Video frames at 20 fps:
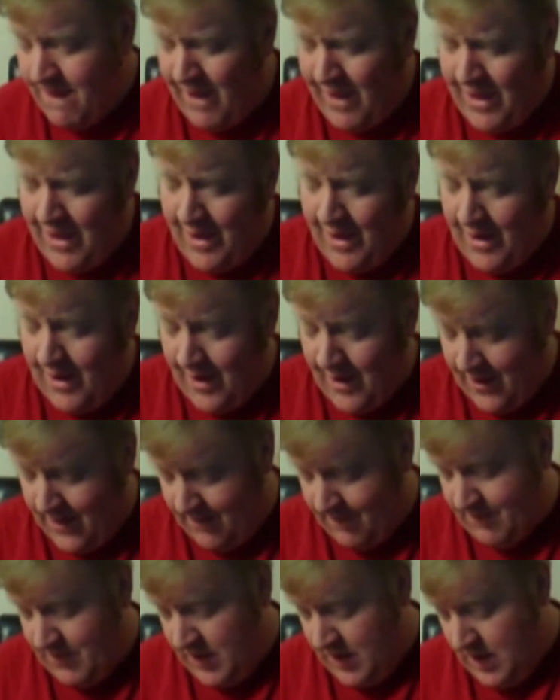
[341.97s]

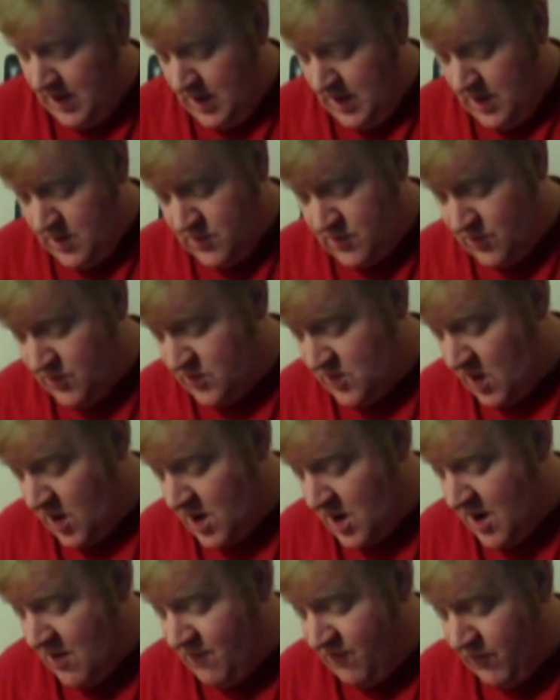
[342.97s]
So we'll start
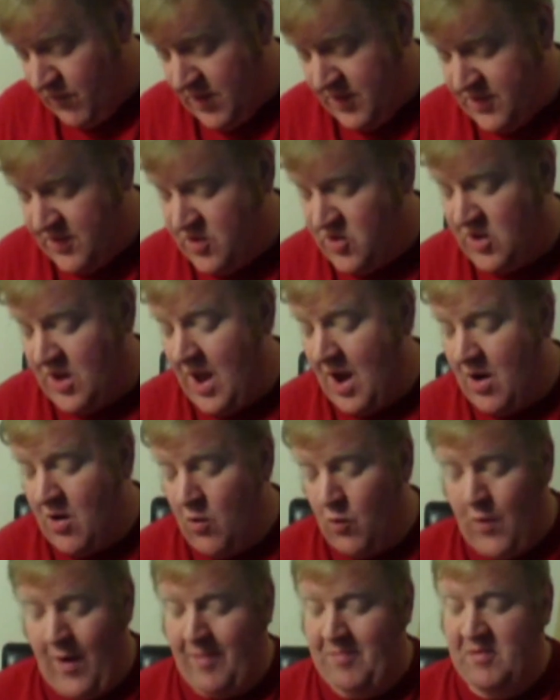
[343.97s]
off with the
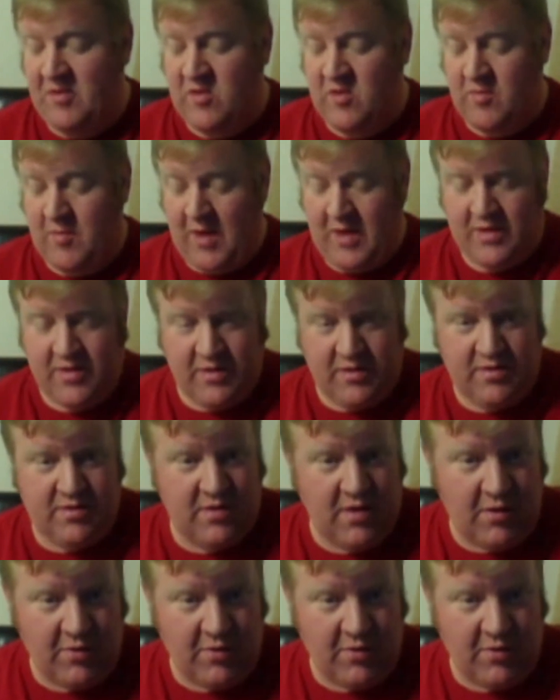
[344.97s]
Jakaro Weaponsmith.